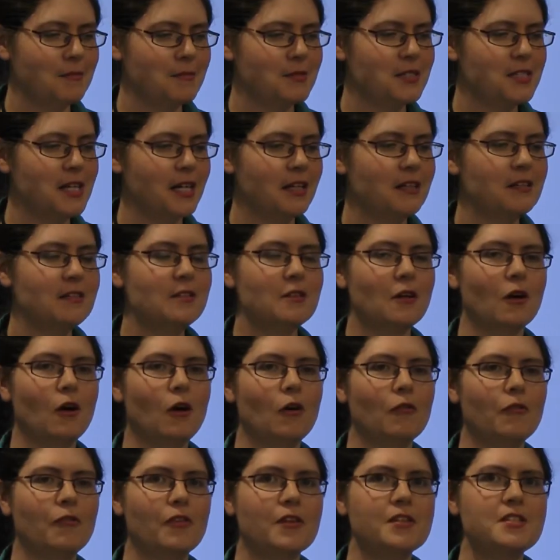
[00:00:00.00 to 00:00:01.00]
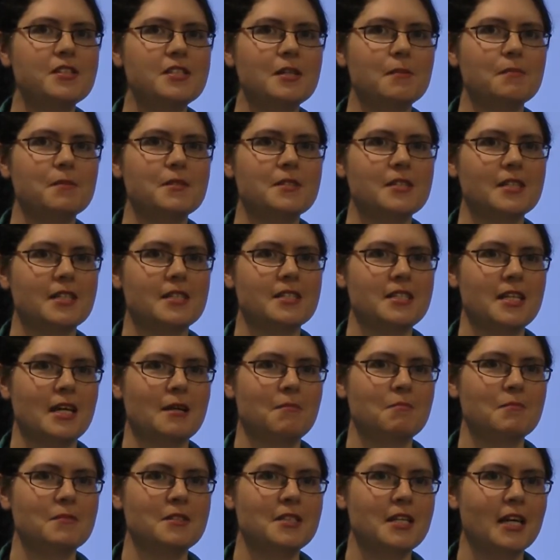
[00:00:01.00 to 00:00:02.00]
second of the CIPS
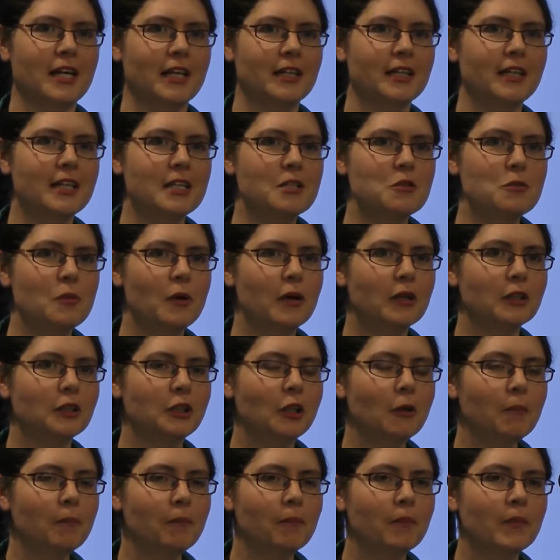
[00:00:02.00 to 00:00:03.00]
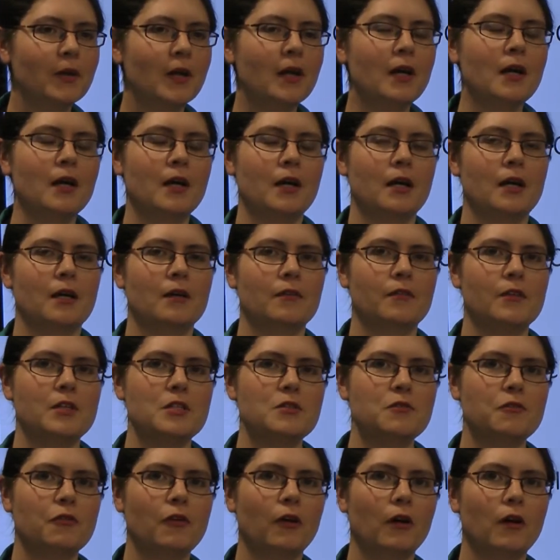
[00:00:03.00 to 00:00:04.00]
exam techniques workshop.
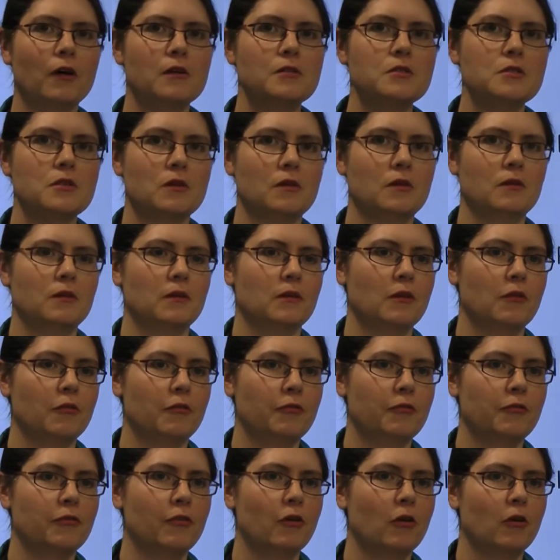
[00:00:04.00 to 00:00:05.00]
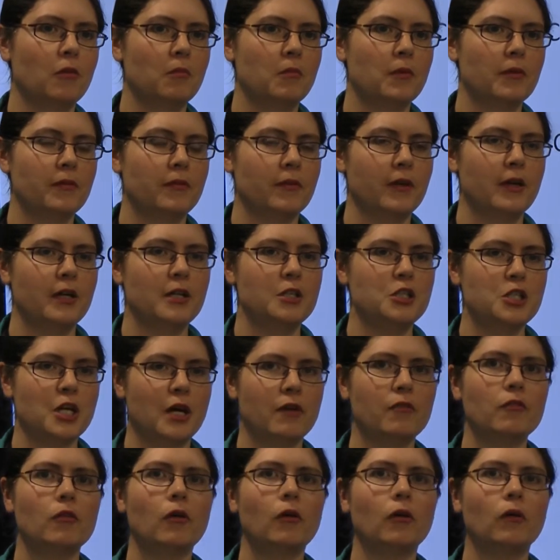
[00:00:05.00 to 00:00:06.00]
This follows on from the
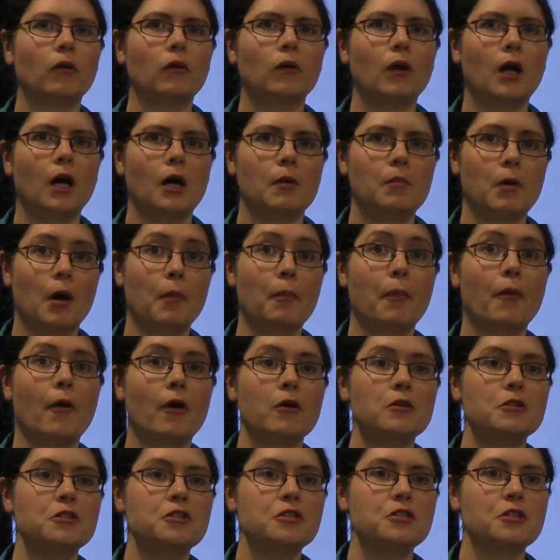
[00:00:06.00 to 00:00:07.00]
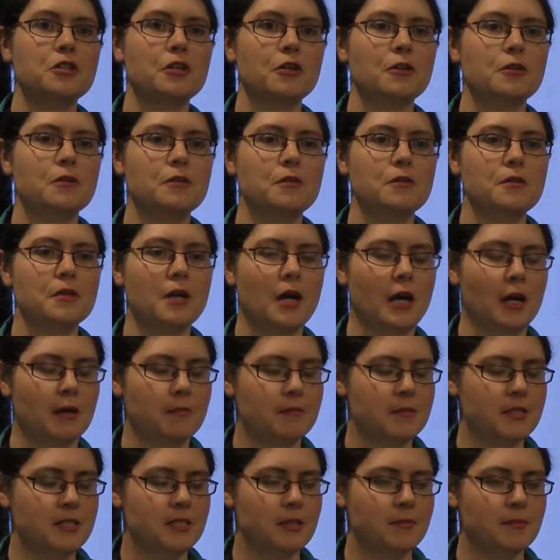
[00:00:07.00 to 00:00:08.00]
general approach to
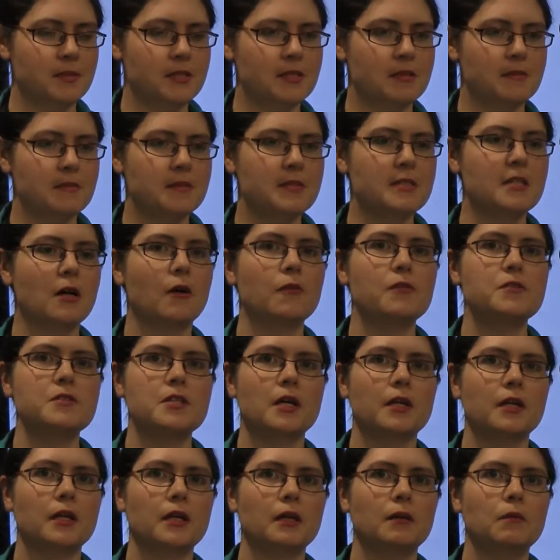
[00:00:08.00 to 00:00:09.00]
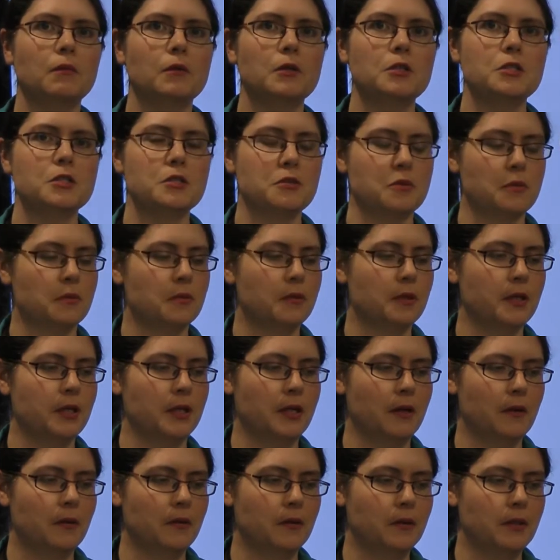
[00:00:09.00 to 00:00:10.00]
CIPS self-study, which is
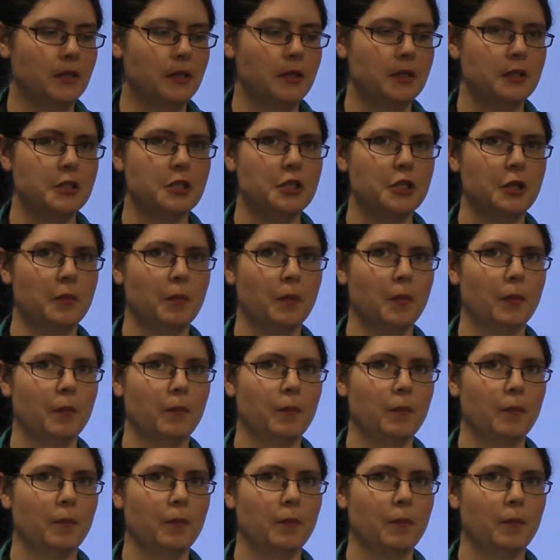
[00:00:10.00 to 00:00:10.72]
already on YouTube.